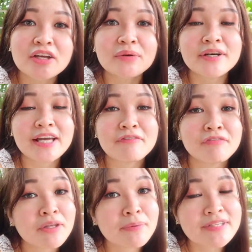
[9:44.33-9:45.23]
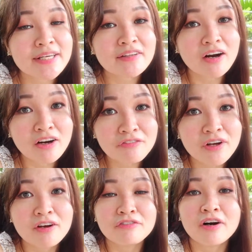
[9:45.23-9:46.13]
you'll get 50% off
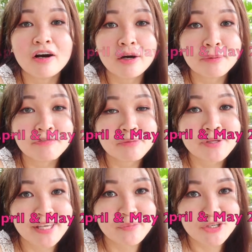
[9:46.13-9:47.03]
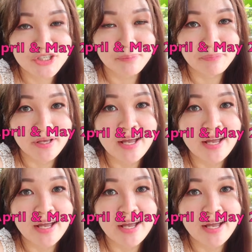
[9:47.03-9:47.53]
for all perfume making workshops.